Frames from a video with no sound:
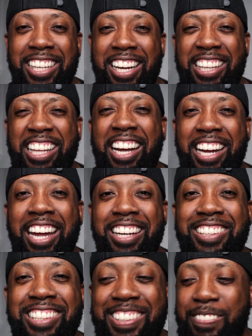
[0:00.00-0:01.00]
I think I can
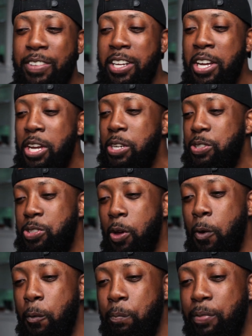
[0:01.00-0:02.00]
handle it.
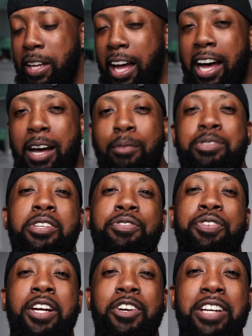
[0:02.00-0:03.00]
So uh, I'm still
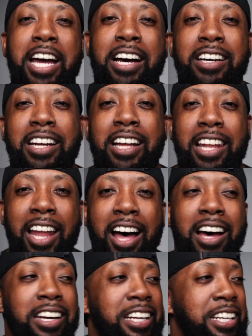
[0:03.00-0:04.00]
figuring out a
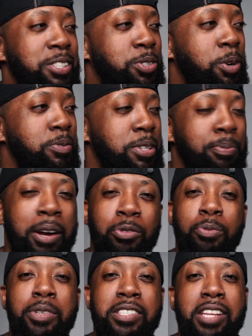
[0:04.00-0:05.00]
lot in terms of my
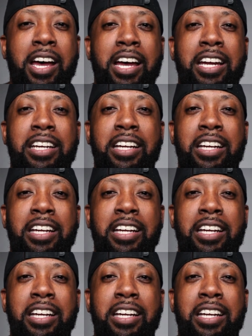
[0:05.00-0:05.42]
room design.